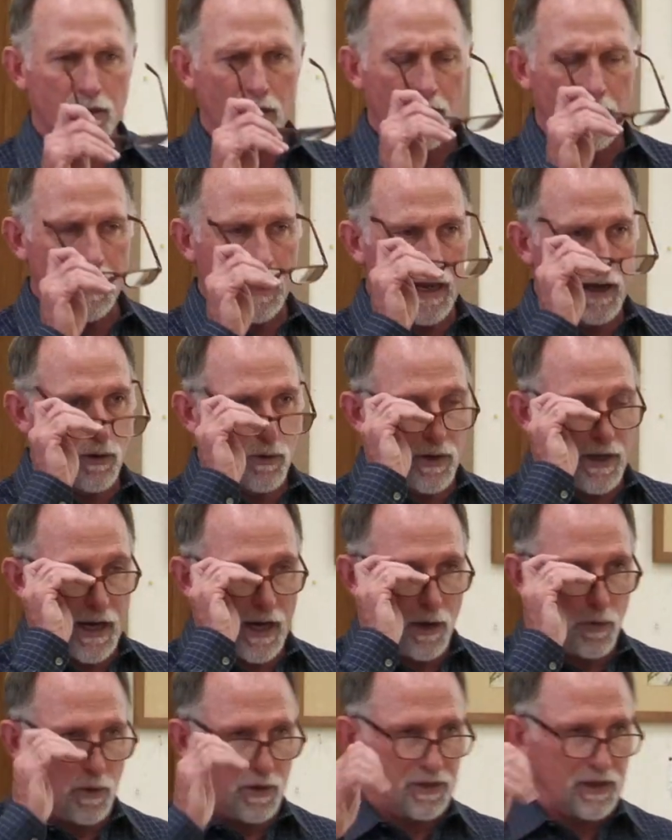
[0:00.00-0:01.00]
And I don't
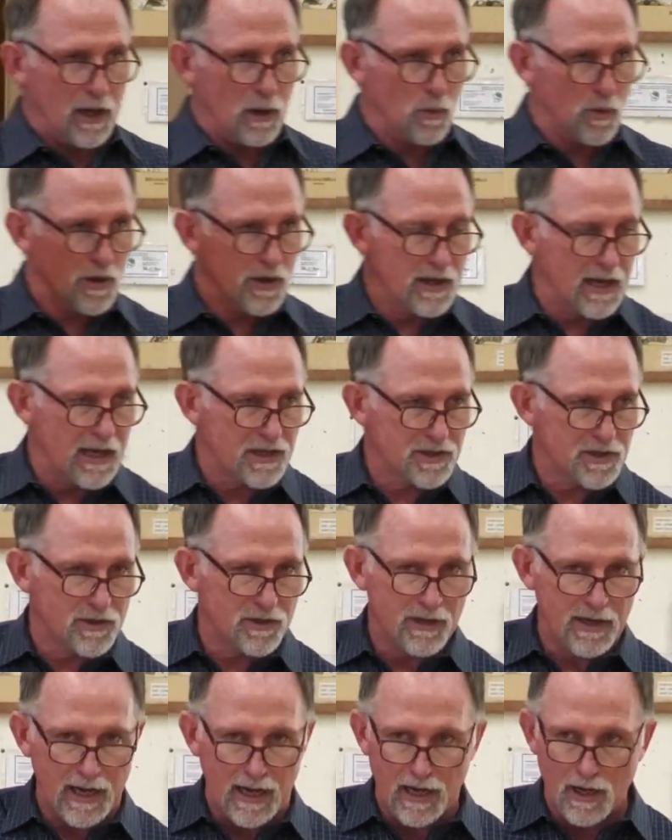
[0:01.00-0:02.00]
care what they were
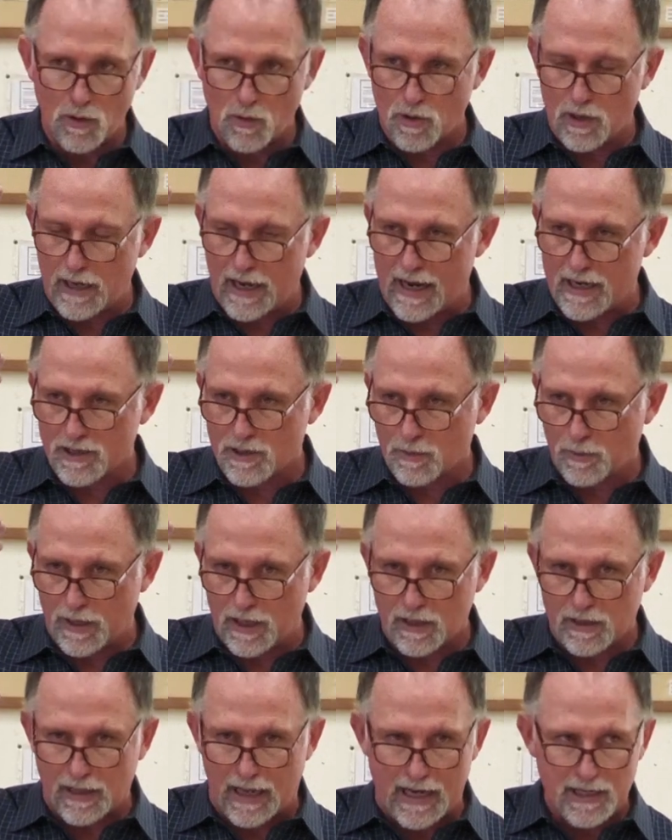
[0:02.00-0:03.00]
yesterday or last
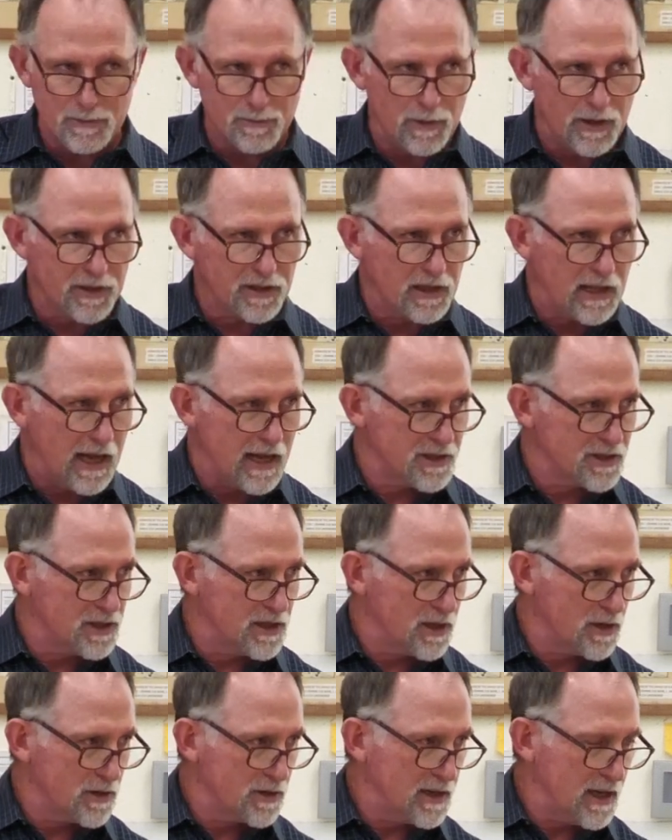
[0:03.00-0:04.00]
week, last month, last
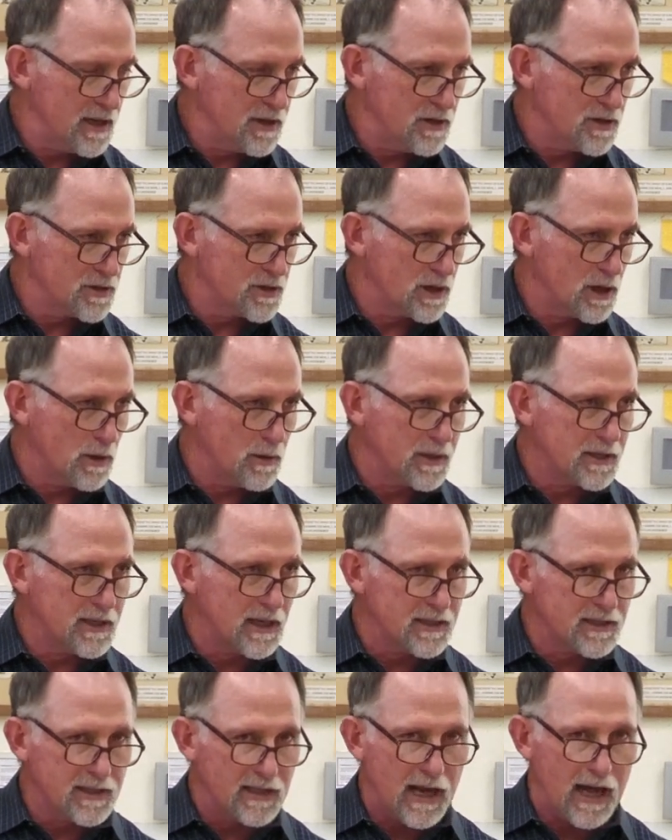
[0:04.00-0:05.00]
year, ten years ago. It
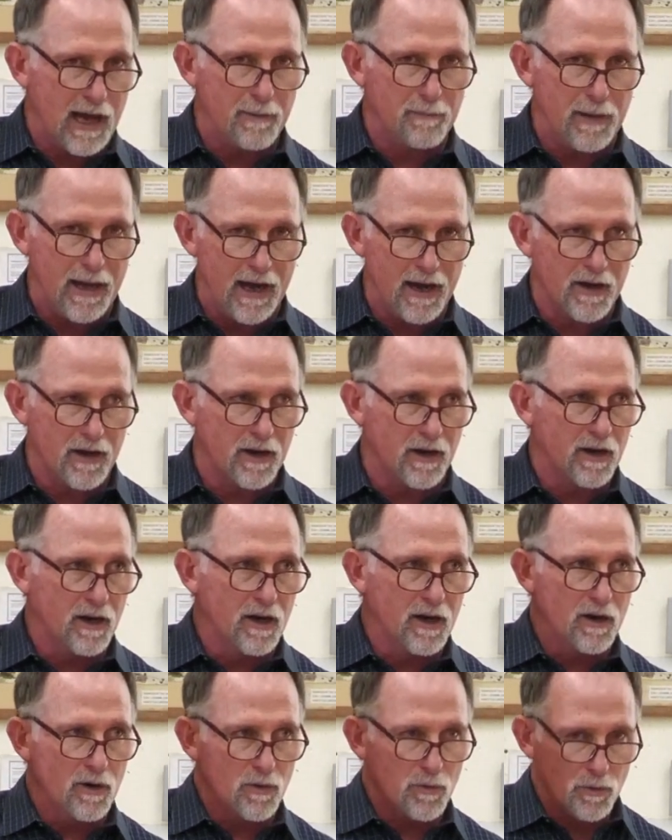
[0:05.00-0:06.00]
does not matter.
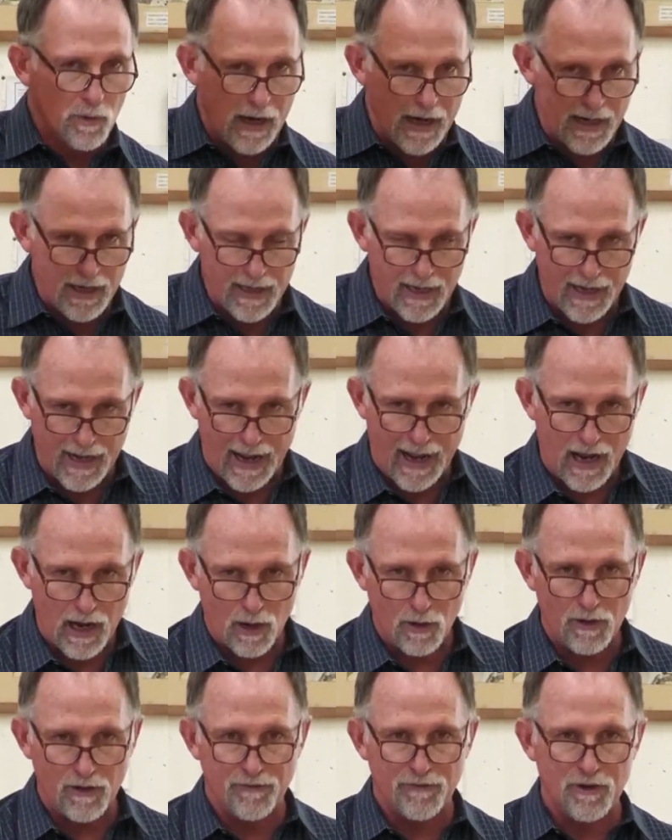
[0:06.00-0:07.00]
Right
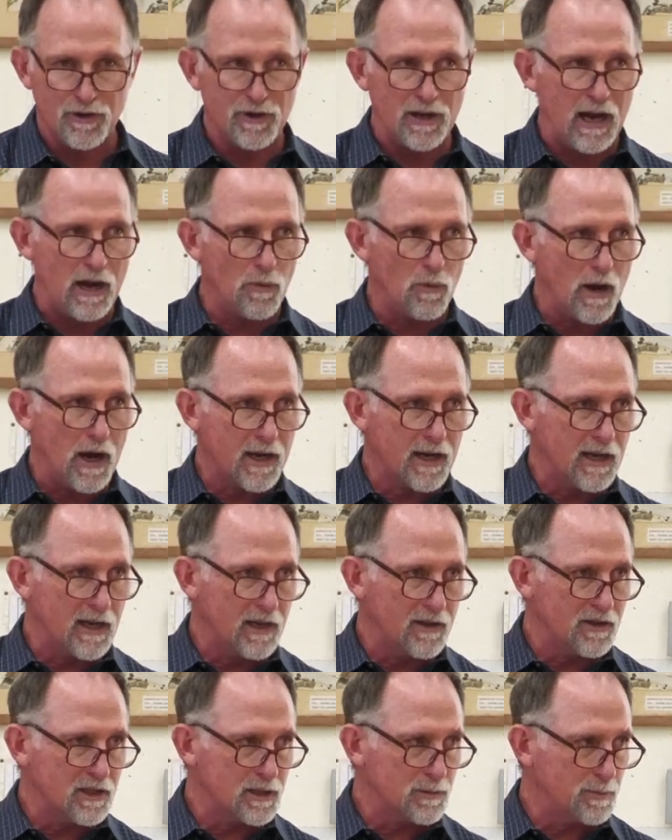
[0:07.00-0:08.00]
now, if you're not walking
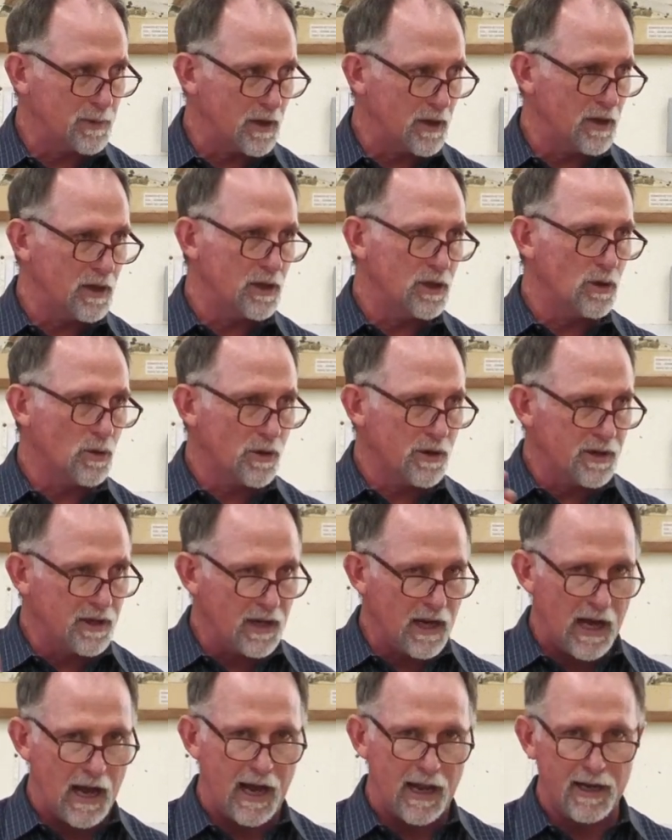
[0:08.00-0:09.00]
in the Spirit, you're
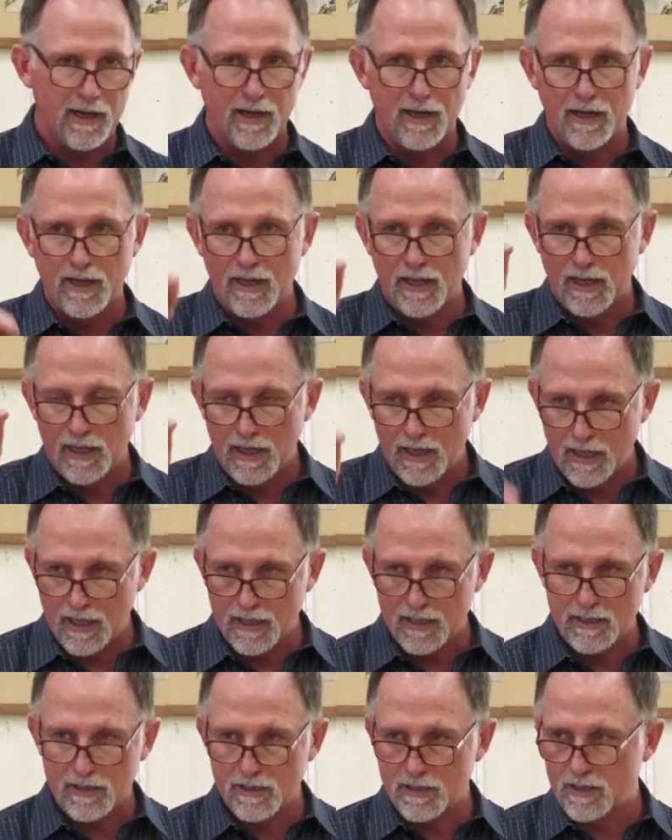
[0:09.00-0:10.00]
not
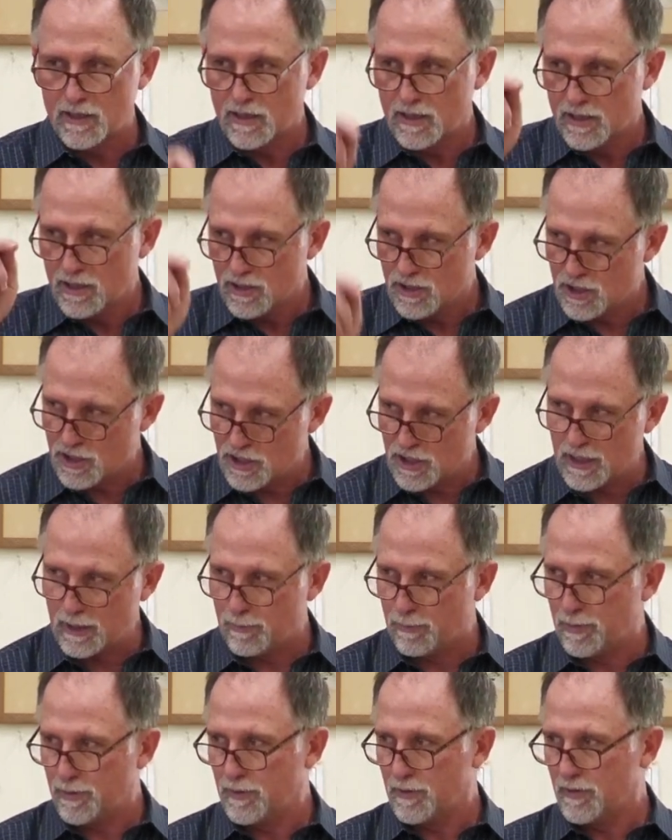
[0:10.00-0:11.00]
his
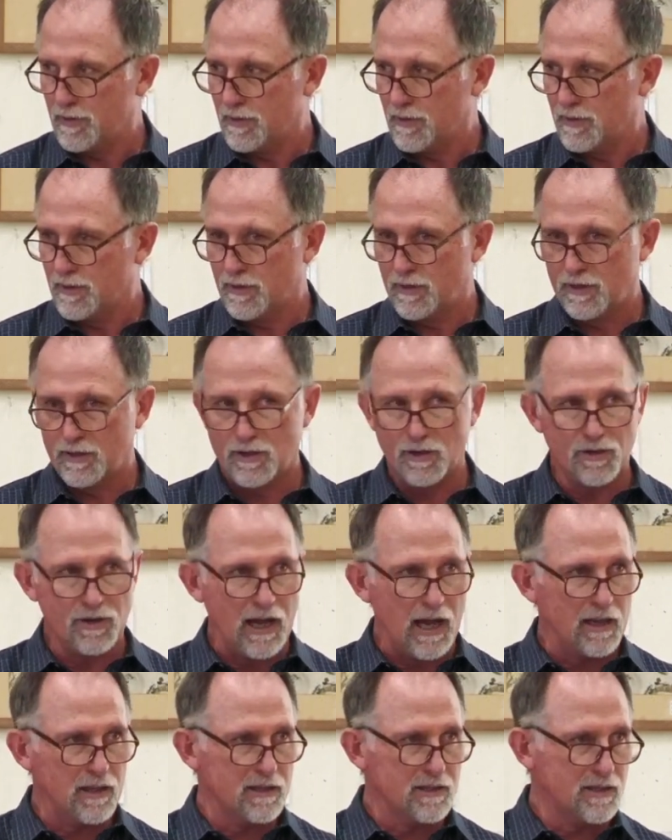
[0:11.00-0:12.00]
sheep. You're
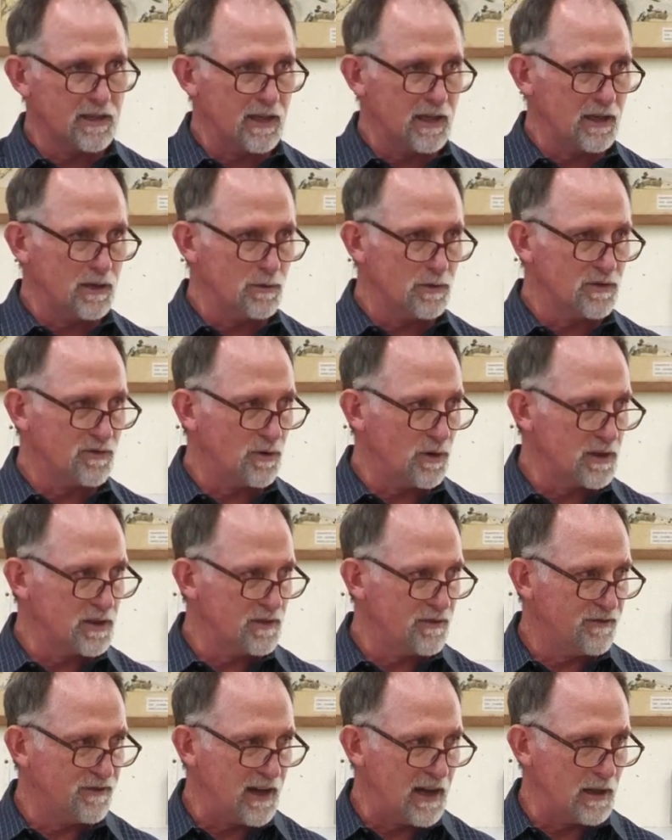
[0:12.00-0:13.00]
not listening to his voice
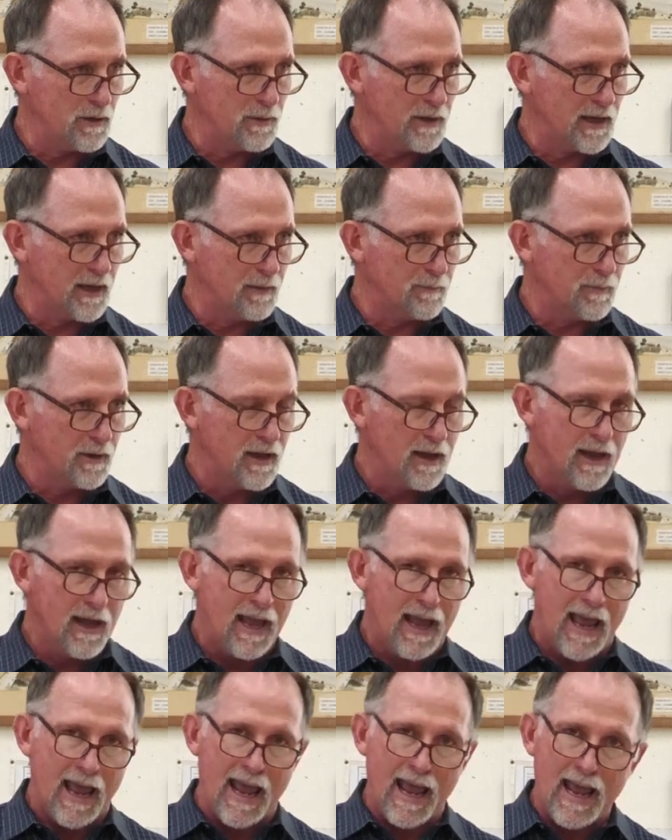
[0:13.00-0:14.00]
and following him.
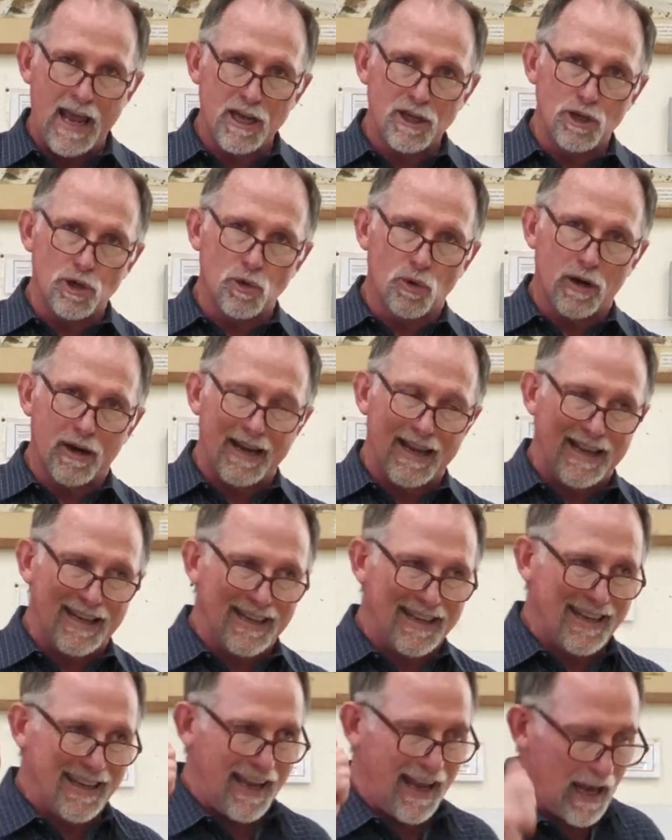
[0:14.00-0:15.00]
And you are
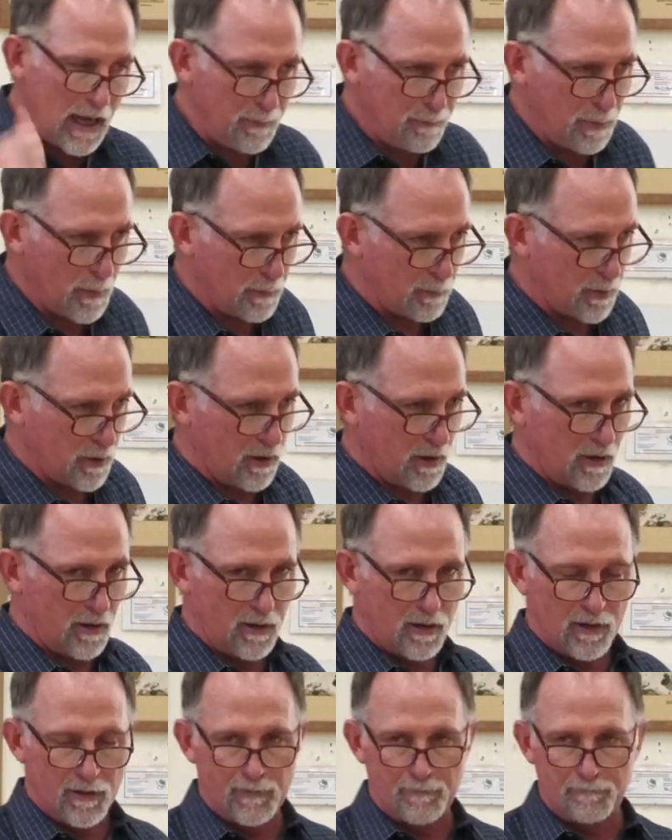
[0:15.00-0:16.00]
incapable